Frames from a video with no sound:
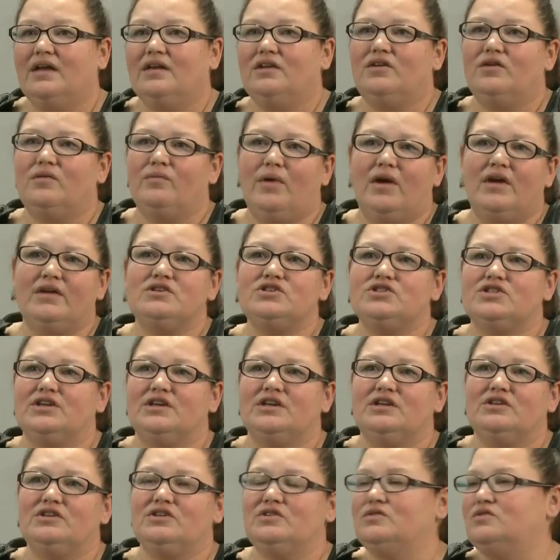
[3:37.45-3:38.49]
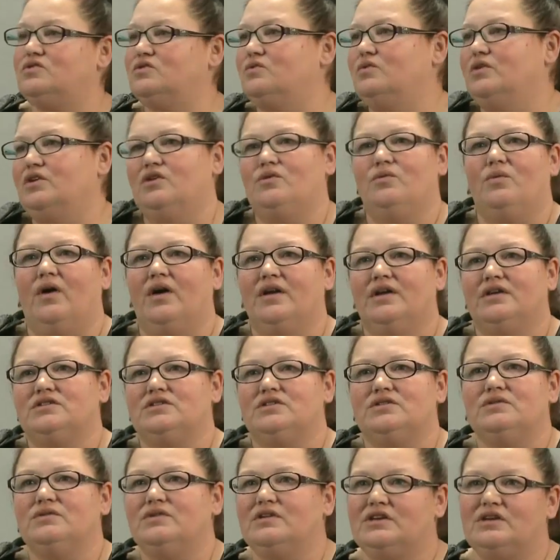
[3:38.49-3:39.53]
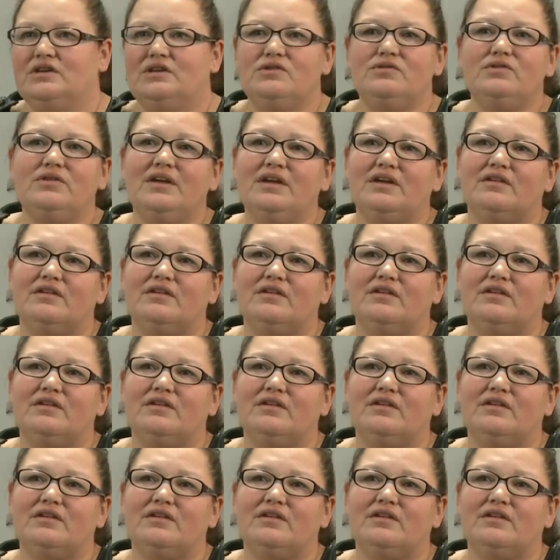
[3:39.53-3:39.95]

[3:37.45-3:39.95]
in, you punch in, you do what you want to do, and then you